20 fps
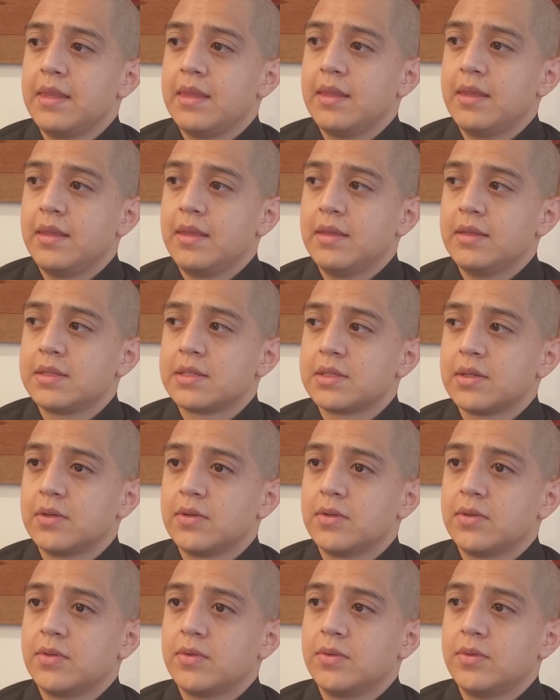
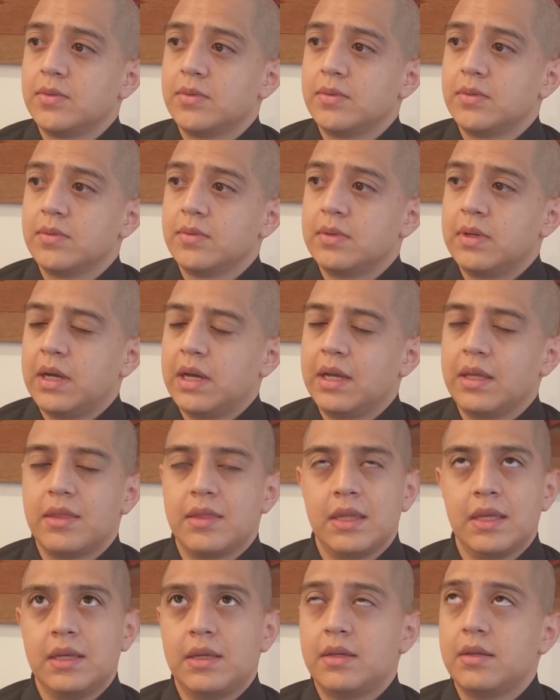so I
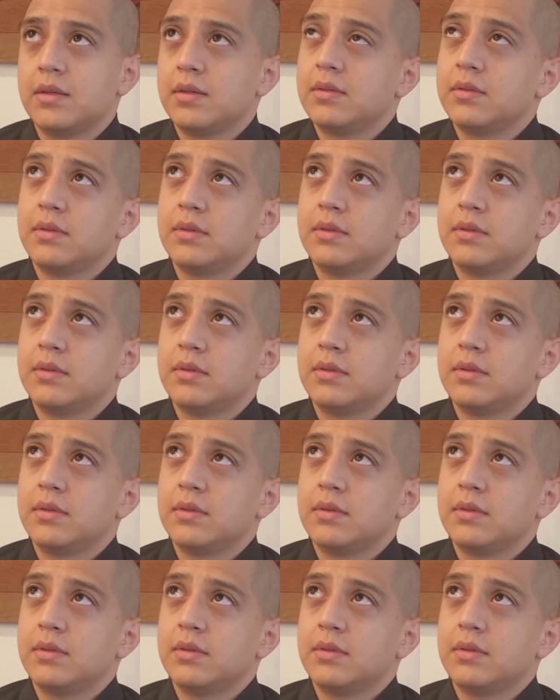think